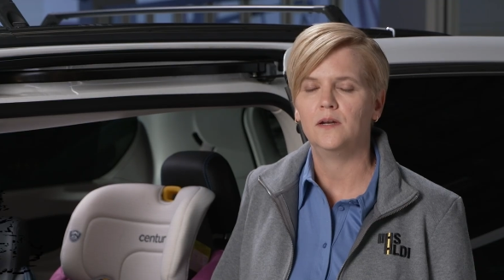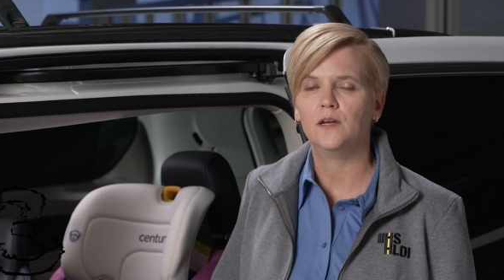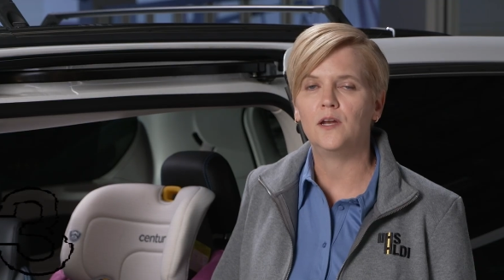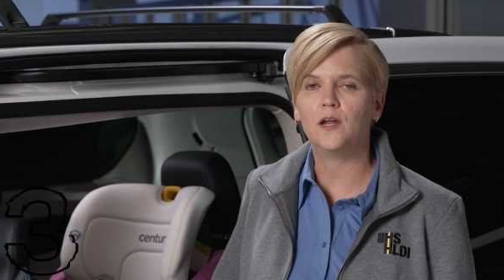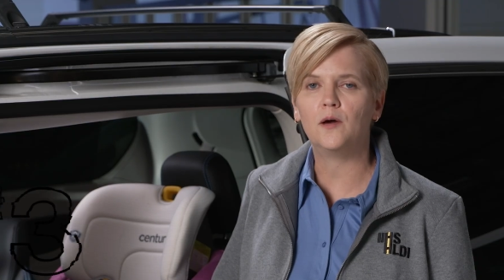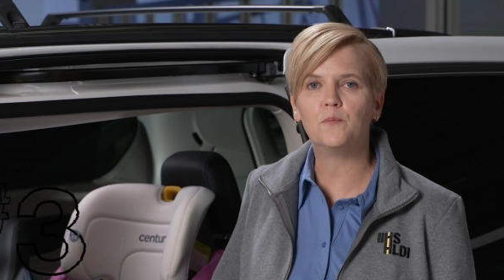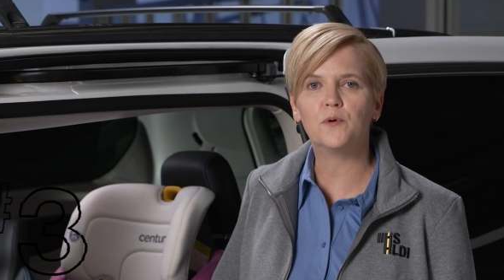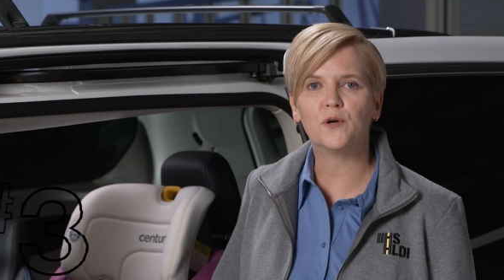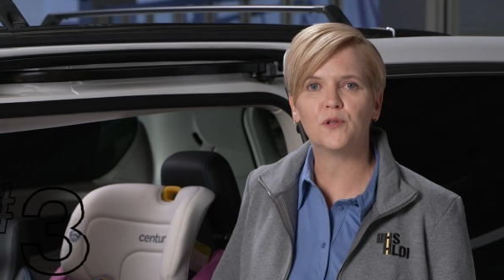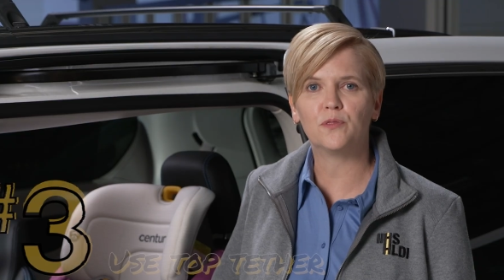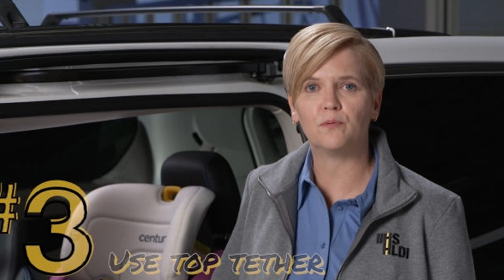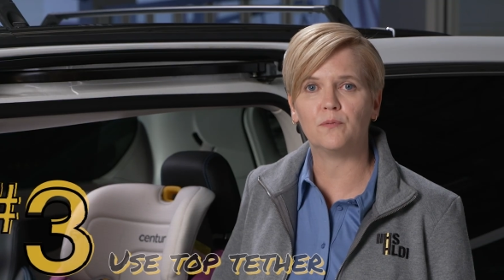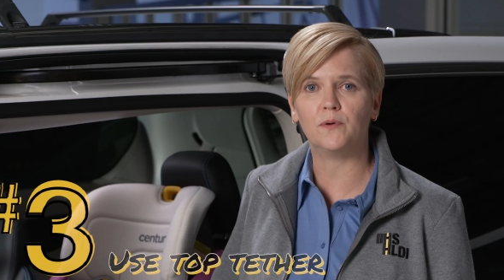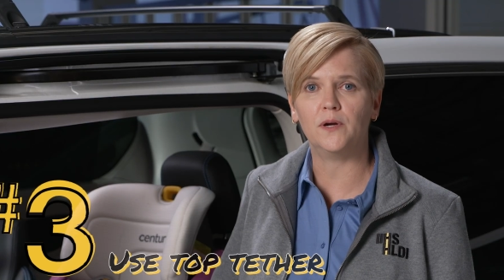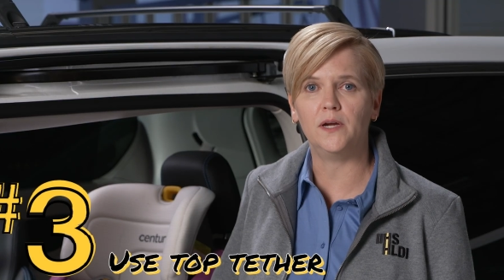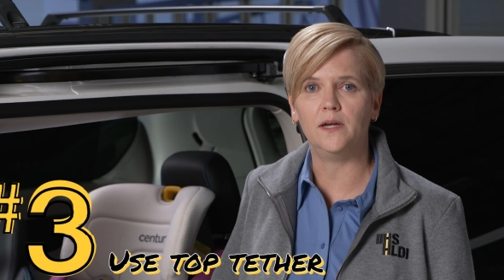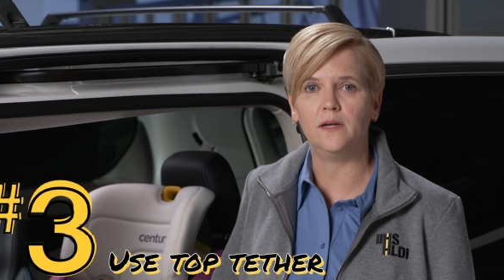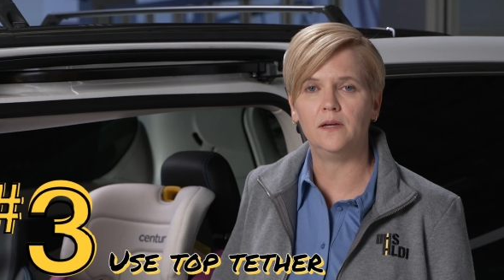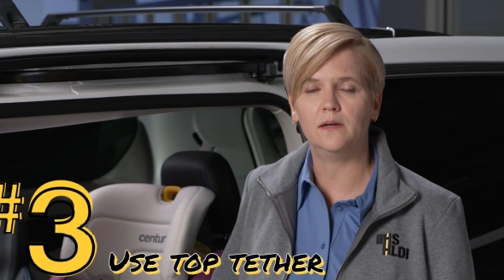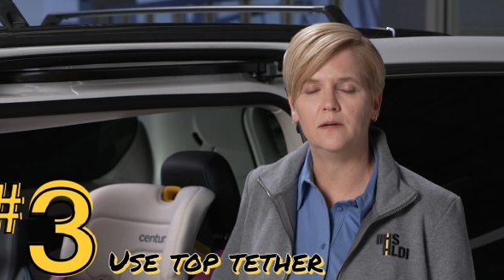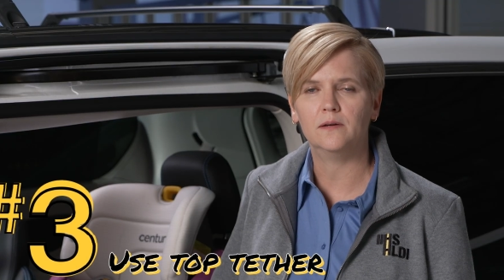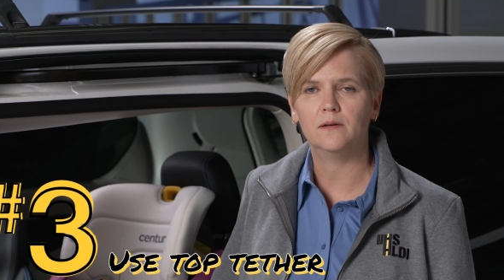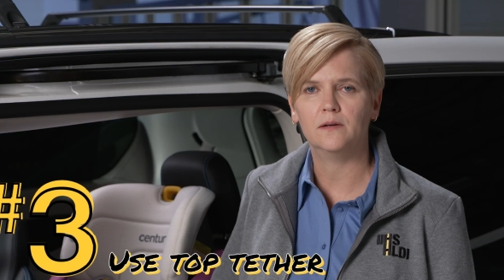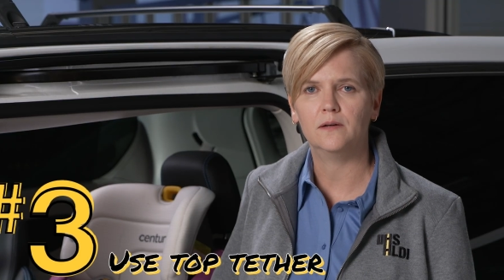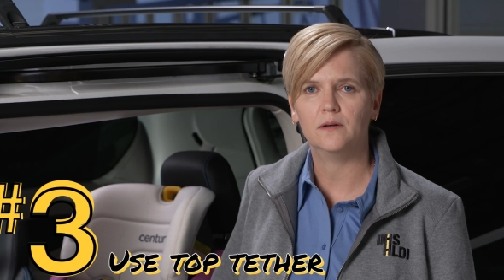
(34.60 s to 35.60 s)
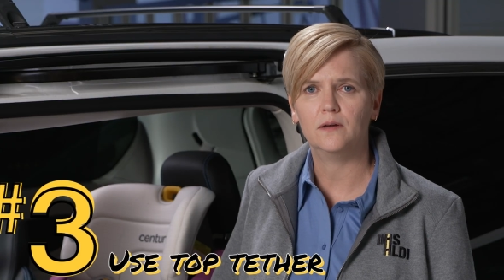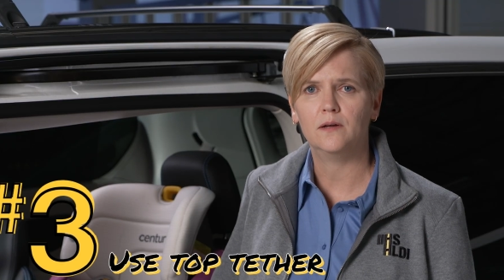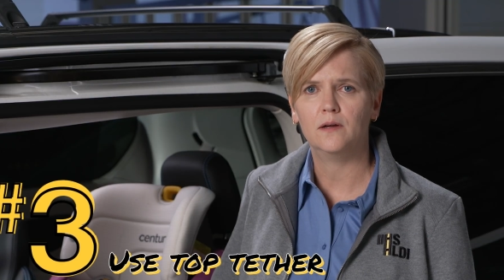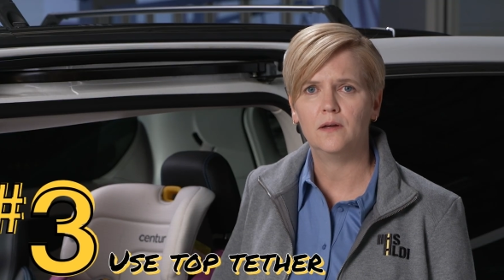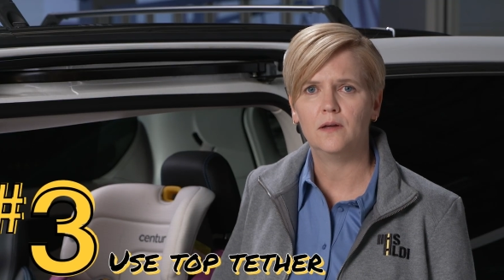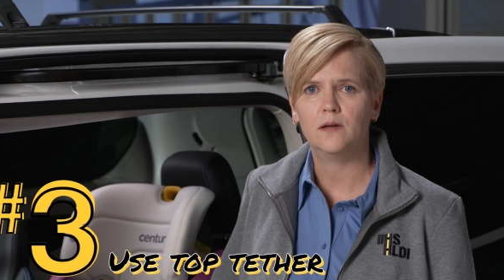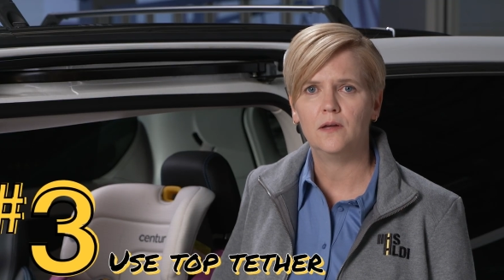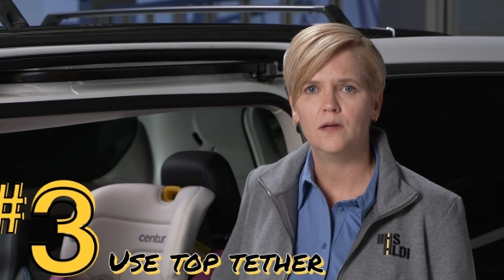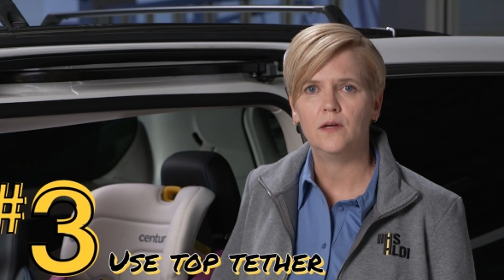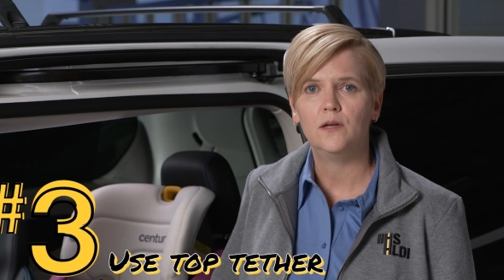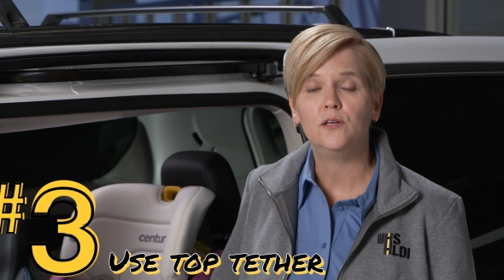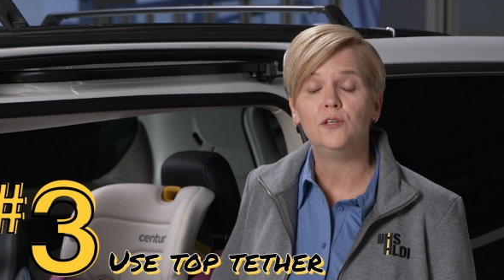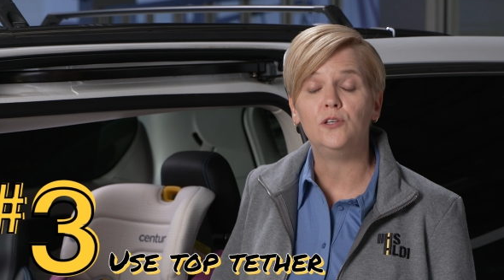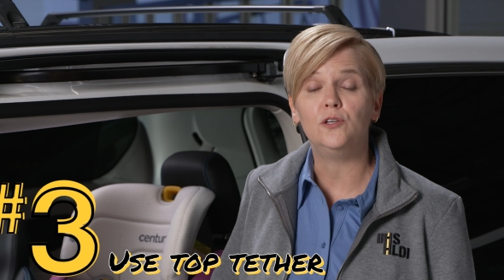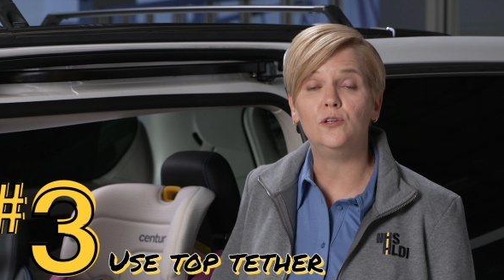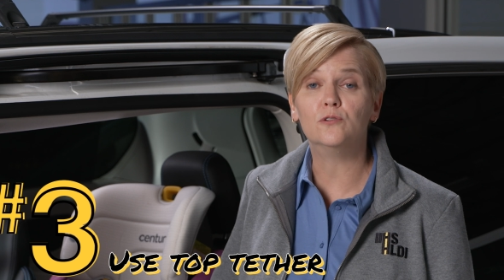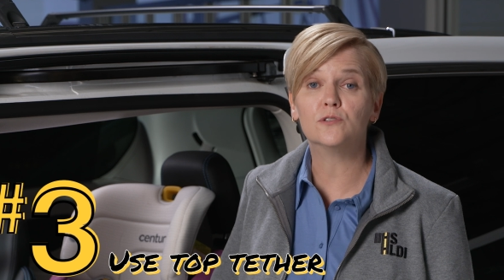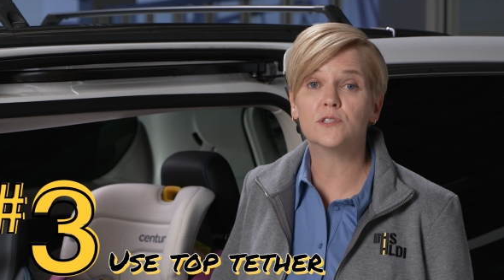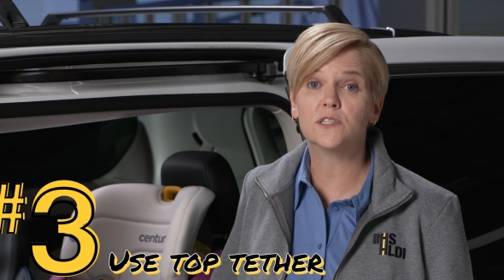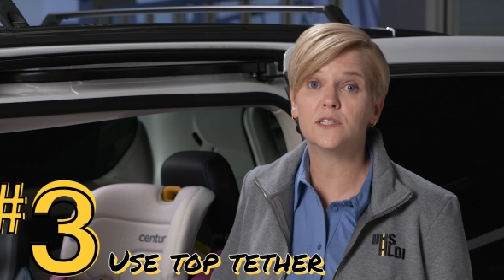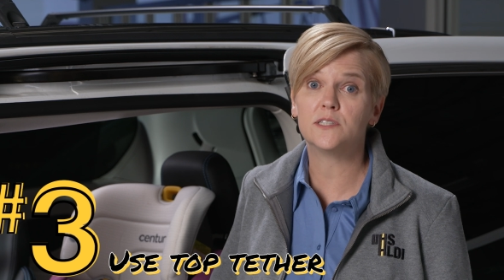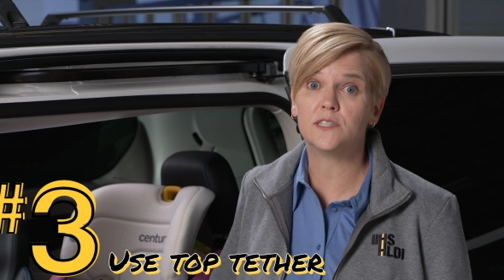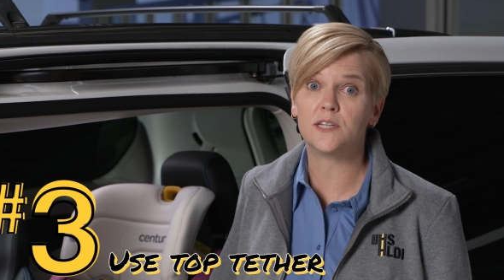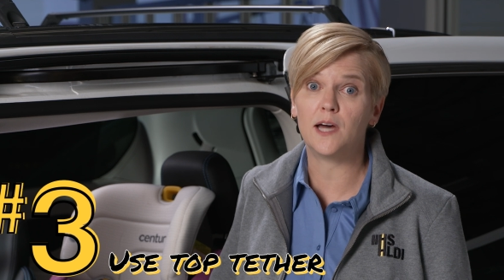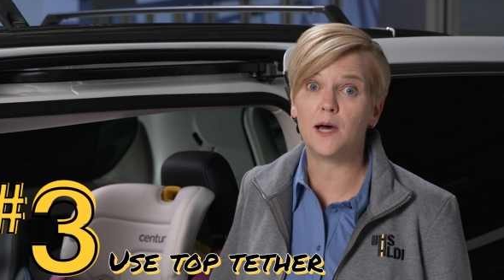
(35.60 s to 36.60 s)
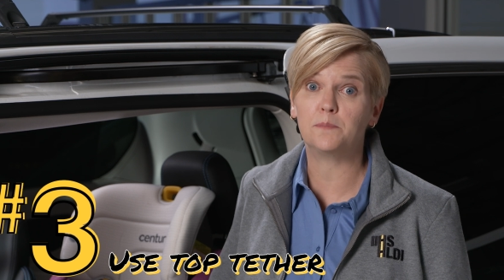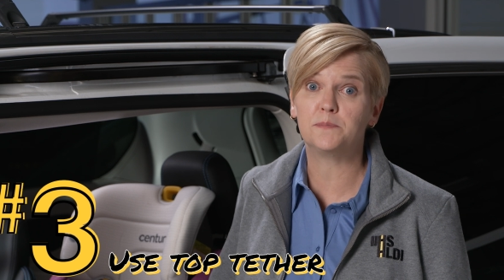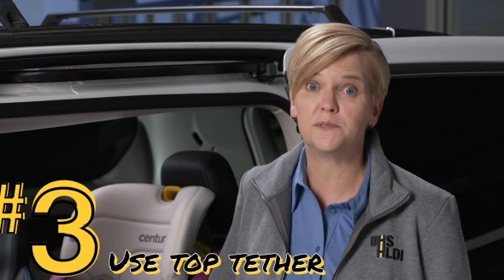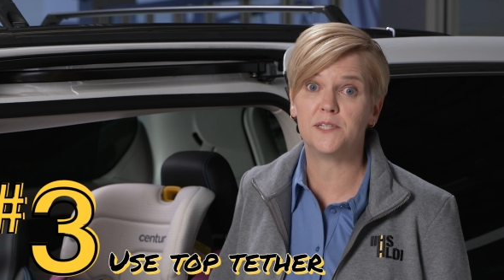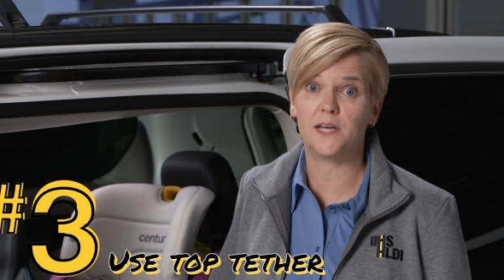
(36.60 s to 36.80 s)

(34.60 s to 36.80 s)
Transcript: Number 3, use a top